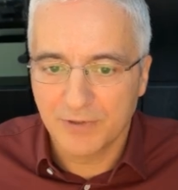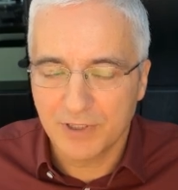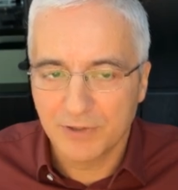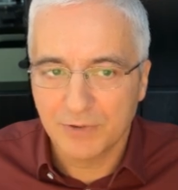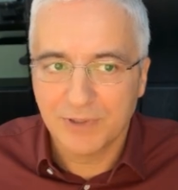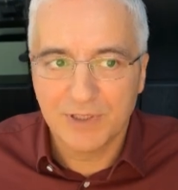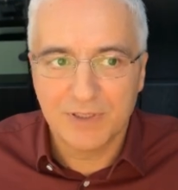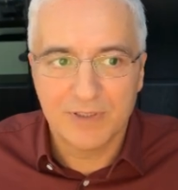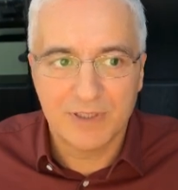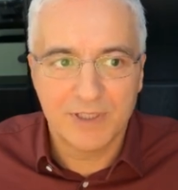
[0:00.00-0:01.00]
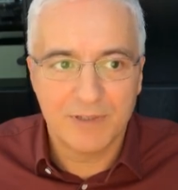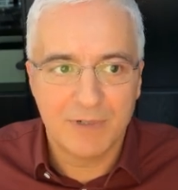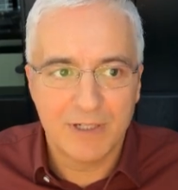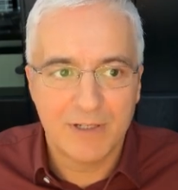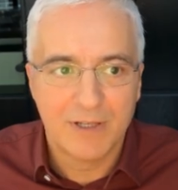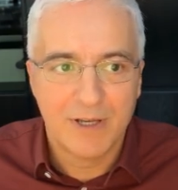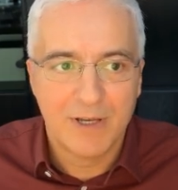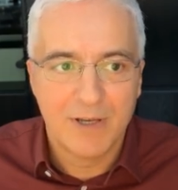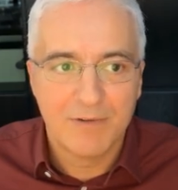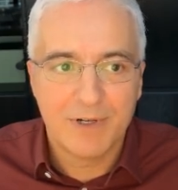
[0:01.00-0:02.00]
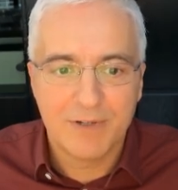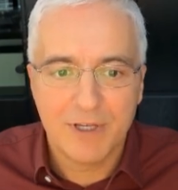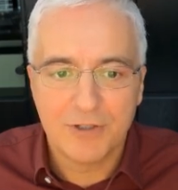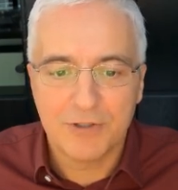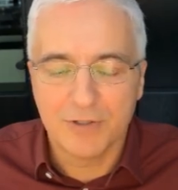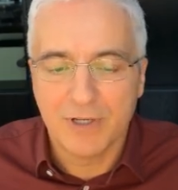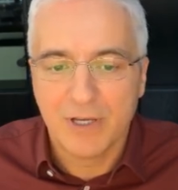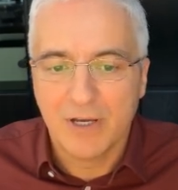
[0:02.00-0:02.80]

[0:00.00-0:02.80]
Okay, so this is, let's say, one variation.